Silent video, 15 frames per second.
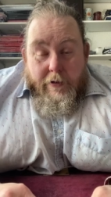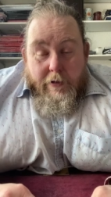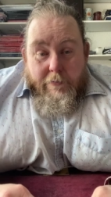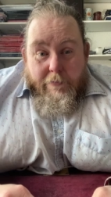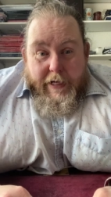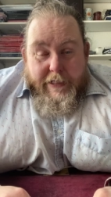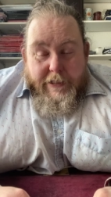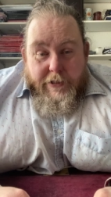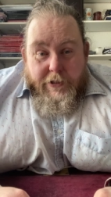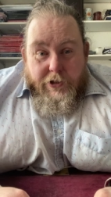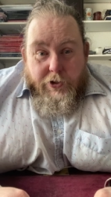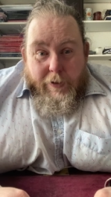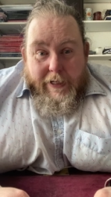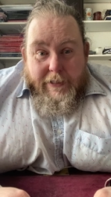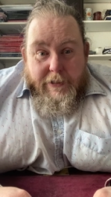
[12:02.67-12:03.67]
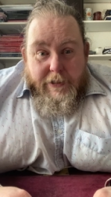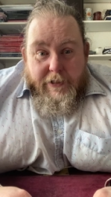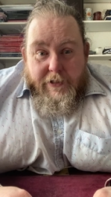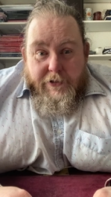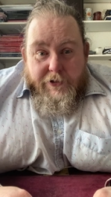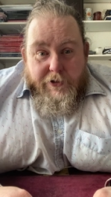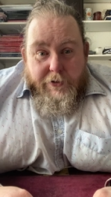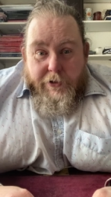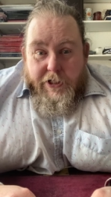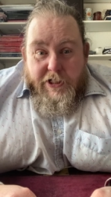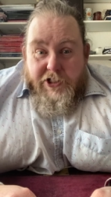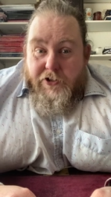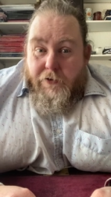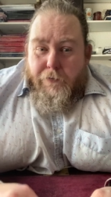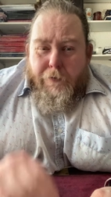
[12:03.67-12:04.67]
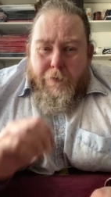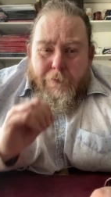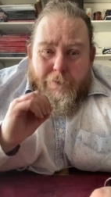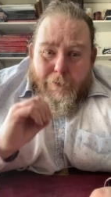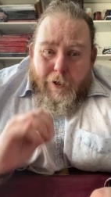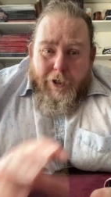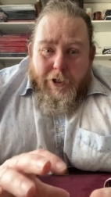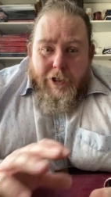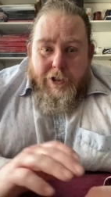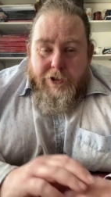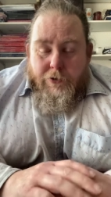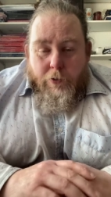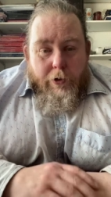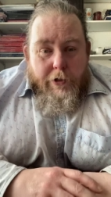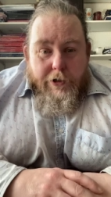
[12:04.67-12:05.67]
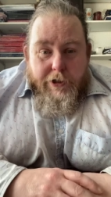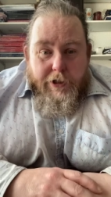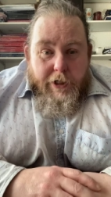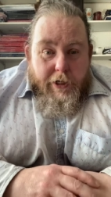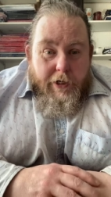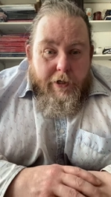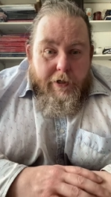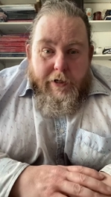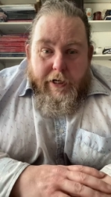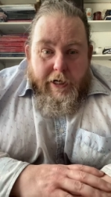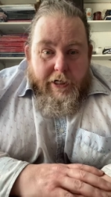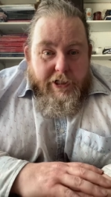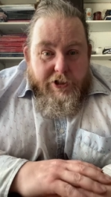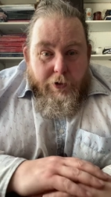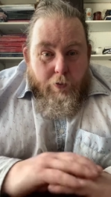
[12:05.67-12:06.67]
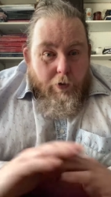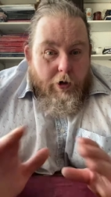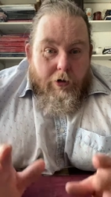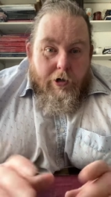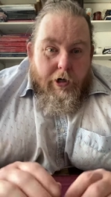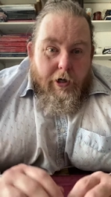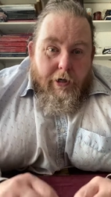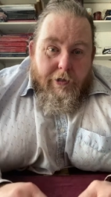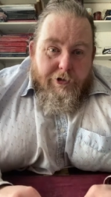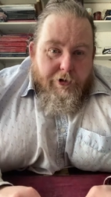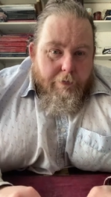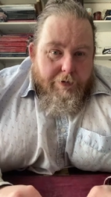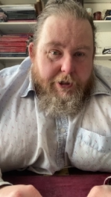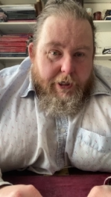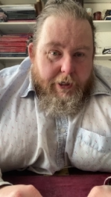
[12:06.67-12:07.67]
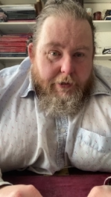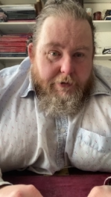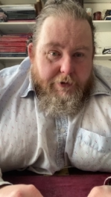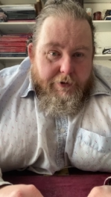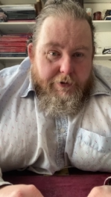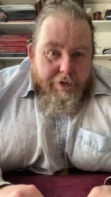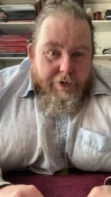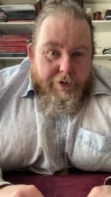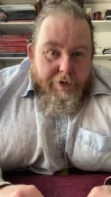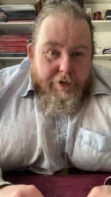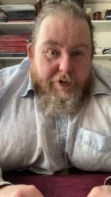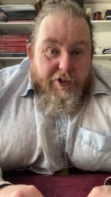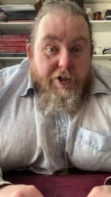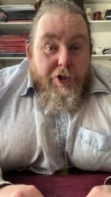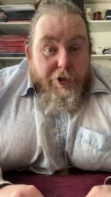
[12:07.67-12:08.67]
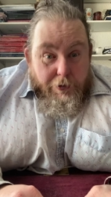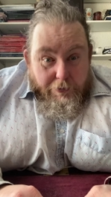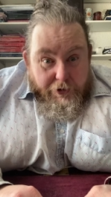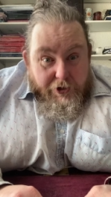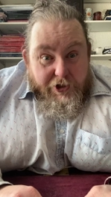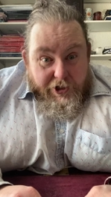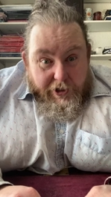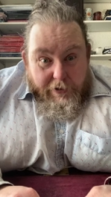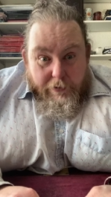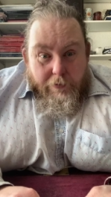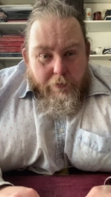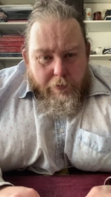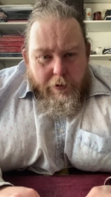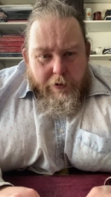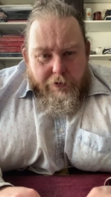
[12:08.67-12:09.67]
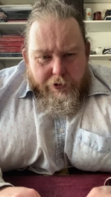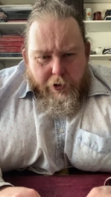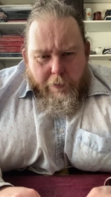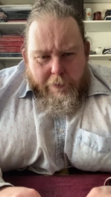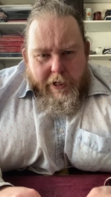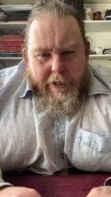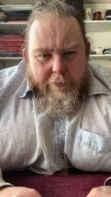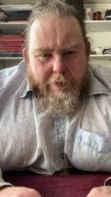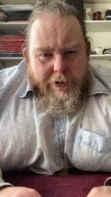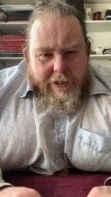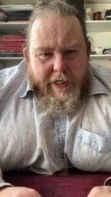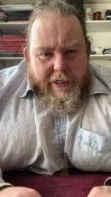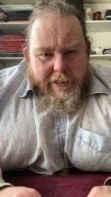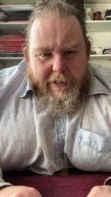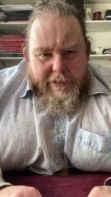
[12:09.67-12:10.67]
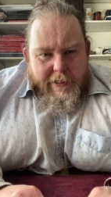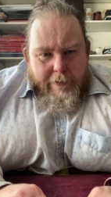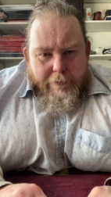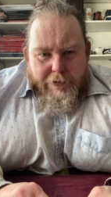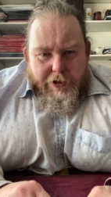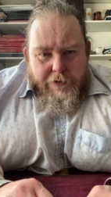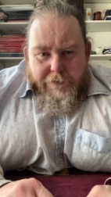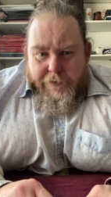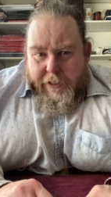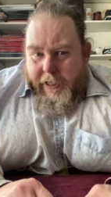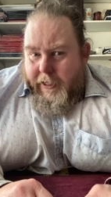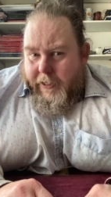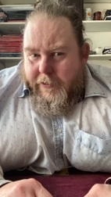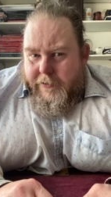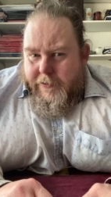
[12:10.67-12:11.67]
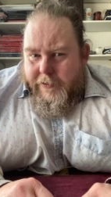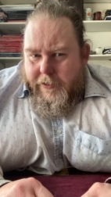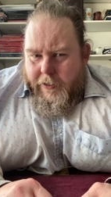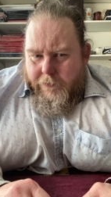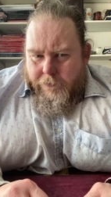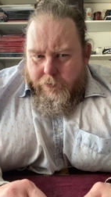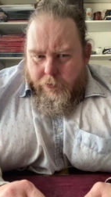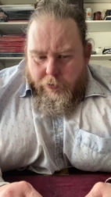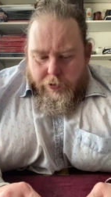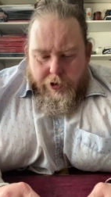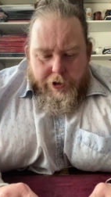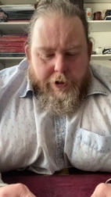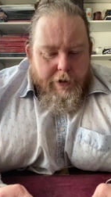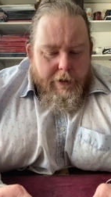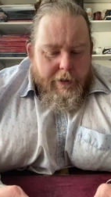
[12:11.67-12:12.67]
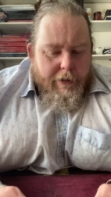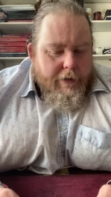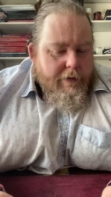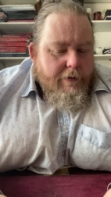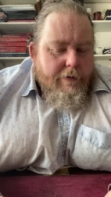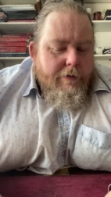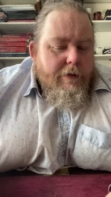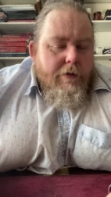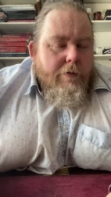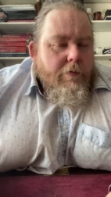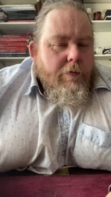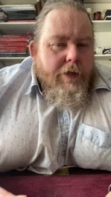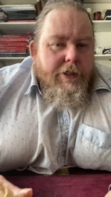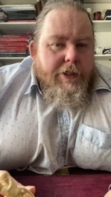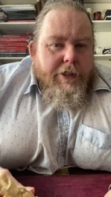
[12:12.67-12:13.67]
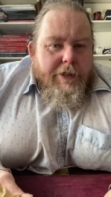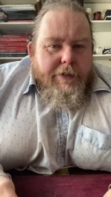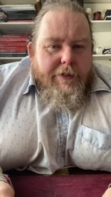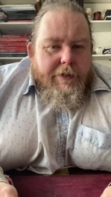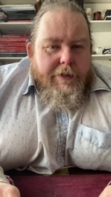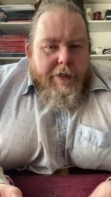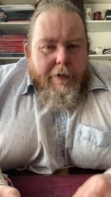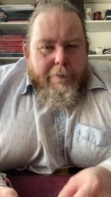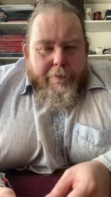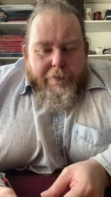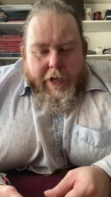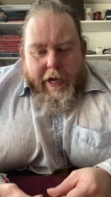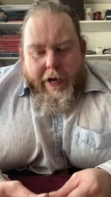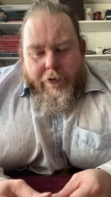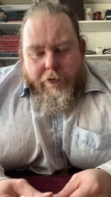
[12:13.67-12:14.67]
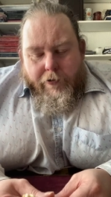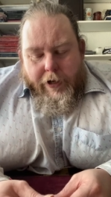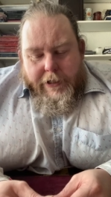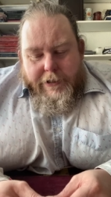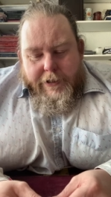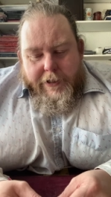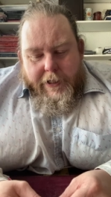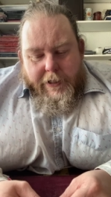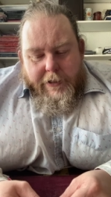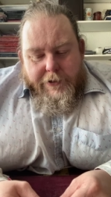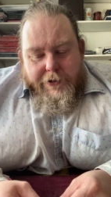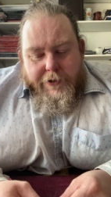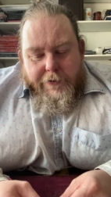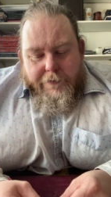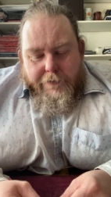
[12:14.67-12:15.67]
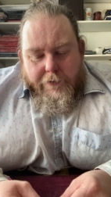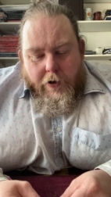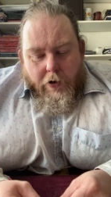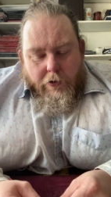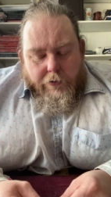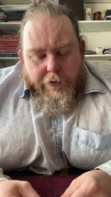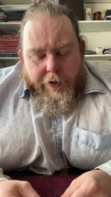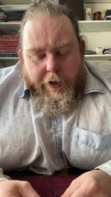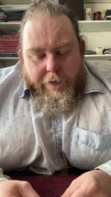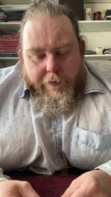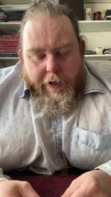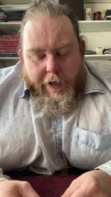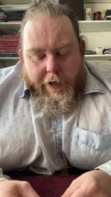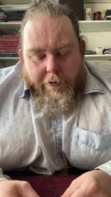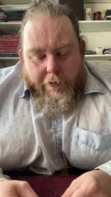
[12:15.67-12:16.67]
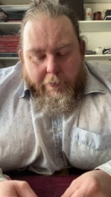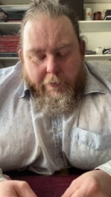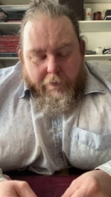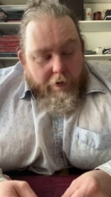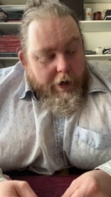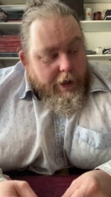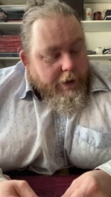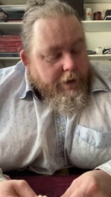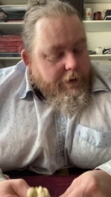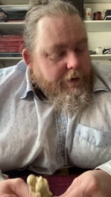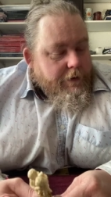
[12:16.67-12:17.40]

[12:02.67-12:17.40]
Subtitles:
made in the 20s that is of the finest quality and is a world-class object, you still will not be able to get an exemption for that, unfortunately, which is how crazy things have gotten over here, I'm afraid.